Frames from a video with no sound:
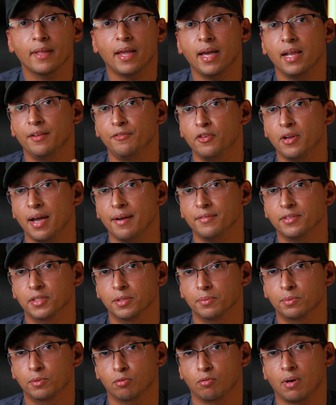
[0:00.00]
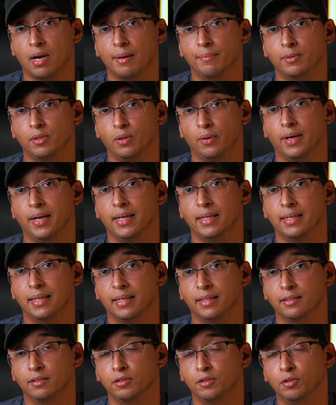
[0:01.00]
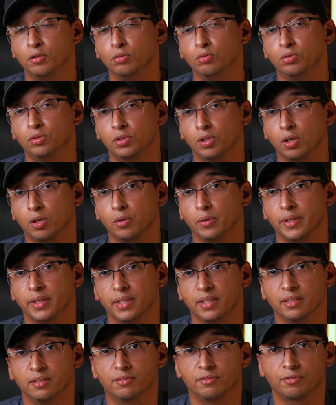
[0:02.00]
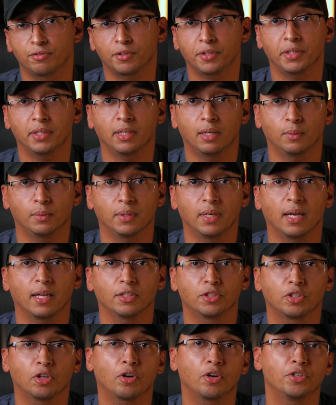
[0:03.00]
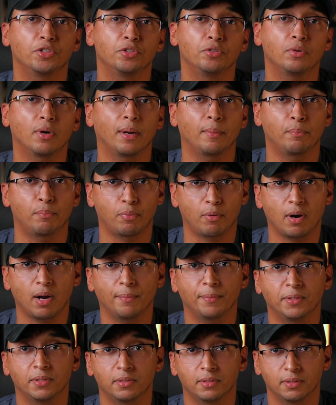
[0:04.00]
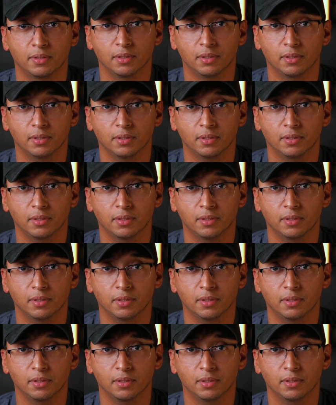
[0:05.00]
And if you haven't subscribed, go ahead and do so. It is free. I will not charge you, I promise.